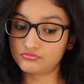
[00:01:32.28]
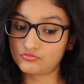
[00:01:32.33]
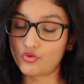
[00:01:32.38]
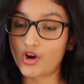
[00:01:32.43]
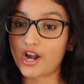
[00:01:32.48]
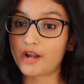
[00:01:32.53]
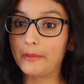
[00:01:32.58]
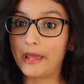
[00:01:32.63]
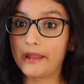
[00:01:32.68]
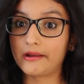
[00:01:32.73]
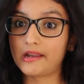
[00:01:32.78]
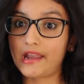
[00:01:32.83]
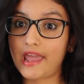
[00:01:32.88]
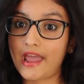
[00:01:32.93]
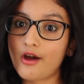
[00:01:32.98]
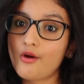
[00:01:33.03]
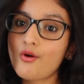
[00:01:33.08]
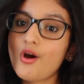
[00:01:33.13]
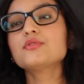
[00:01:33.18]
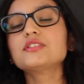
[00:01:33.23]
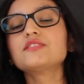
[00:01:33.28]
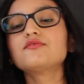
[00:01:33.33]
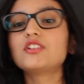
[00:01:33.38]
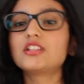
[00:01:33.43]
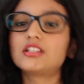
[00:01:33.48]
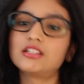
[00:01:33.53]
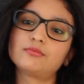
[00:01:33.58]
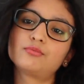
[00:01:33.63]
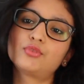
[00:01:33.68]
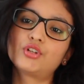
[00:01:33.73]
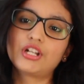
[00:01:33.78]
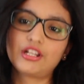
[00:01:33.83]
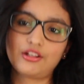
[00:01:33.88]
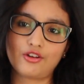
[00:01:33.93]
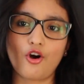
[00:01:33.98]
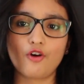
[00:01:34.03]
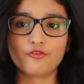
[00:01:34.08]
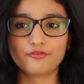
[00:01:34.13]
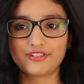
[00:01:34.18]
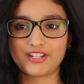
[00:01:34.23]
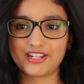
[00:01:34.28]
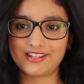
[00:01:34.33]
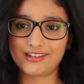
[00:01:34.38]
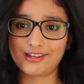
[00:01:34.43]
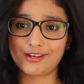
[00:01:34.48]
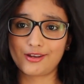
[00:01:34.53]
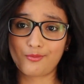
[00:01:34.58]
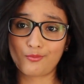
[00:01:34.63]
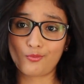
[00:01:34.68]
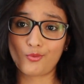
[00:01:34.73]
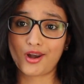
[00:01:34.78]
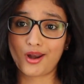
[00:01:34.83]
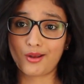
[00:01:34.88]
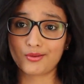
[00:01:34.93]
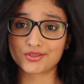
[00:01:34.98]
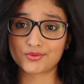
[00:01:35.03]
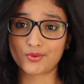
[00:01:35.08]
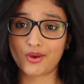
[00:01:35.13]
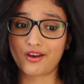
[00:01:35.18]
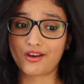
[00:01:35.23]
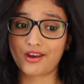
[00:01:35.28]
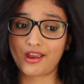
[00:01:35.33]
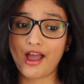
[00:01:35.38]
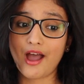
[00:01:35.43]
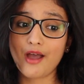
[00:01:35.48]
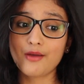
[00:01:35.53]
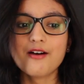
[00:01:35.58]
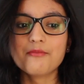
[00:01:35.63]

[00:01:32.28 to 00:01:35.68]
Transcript: Right about now, I was feeling pretty confident in what I was wearing.